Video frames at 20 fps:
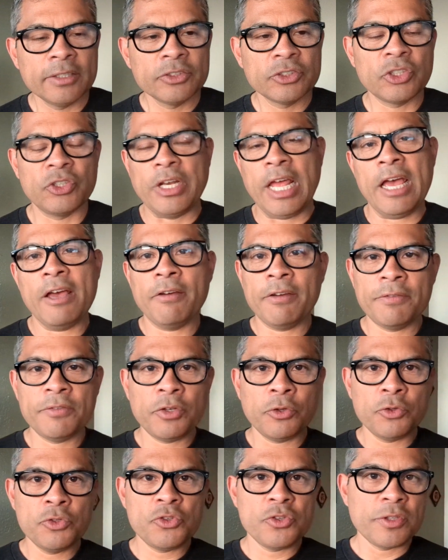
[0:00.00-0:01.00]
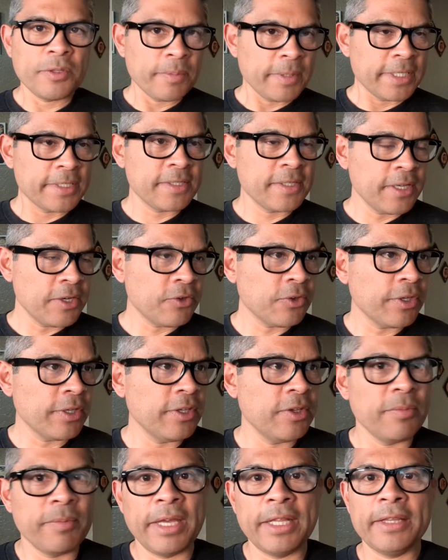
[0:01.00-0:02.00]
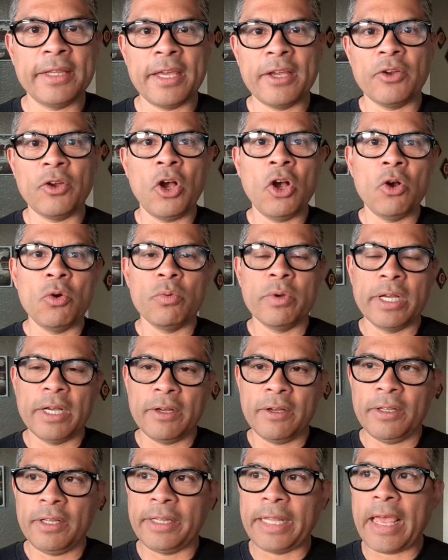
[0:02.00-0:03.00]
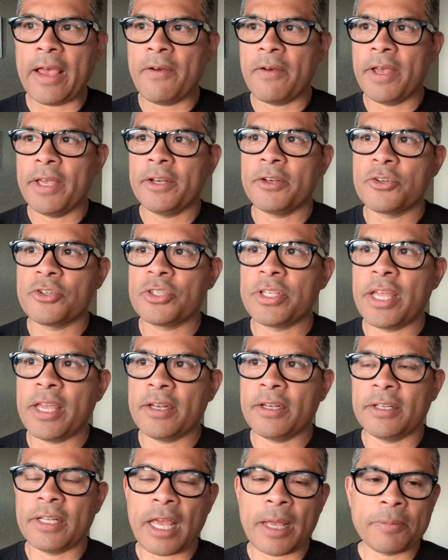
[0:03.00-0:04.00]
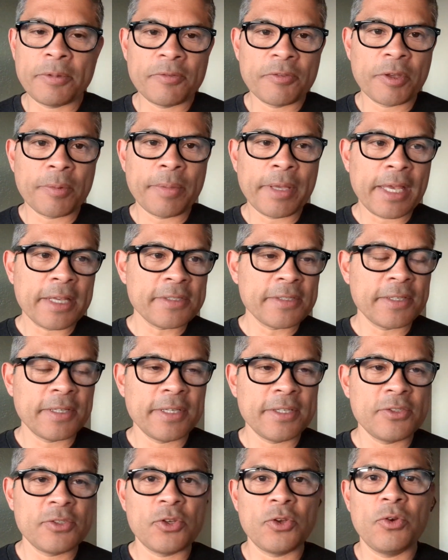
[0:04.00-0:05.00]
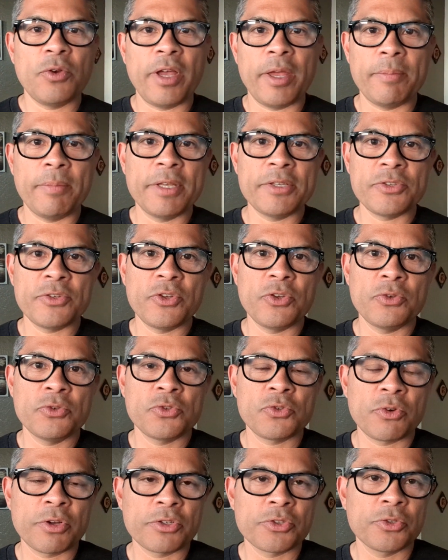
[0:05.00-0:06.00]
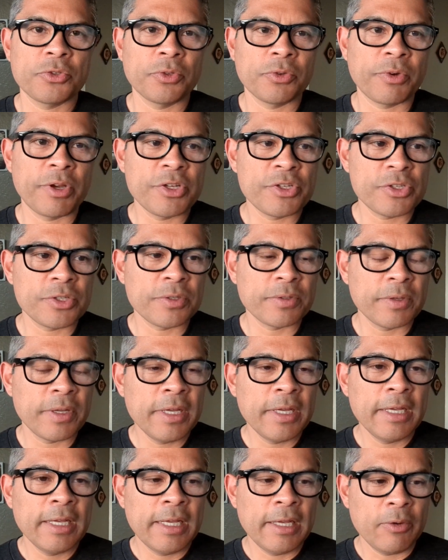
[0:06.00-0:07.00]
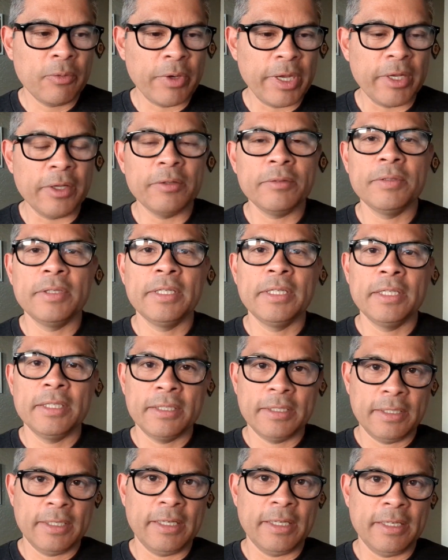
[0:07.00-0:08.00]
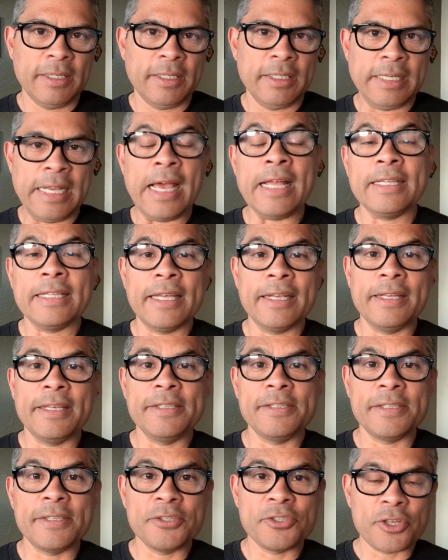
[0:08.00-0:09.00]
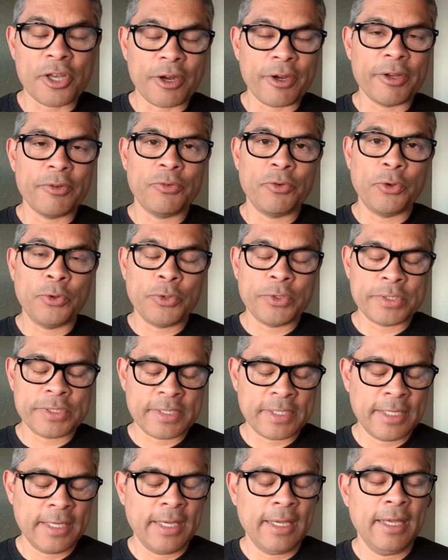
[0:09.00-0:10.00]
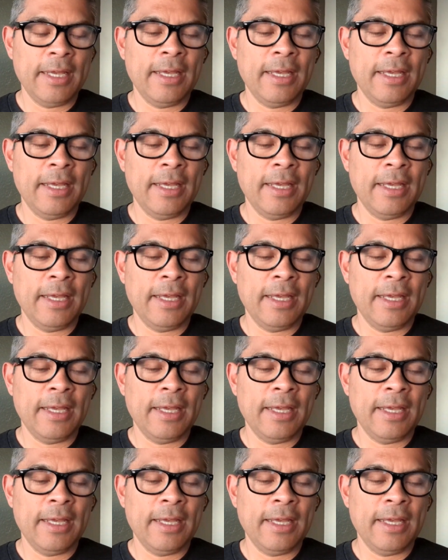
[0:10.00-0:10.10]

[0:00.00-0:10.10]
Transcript: So now I've told you the big secret, and you might think, oh, well, now I understand adaptive capacity, so I must know structural integration. Well, uh, not that easy, sorry folks.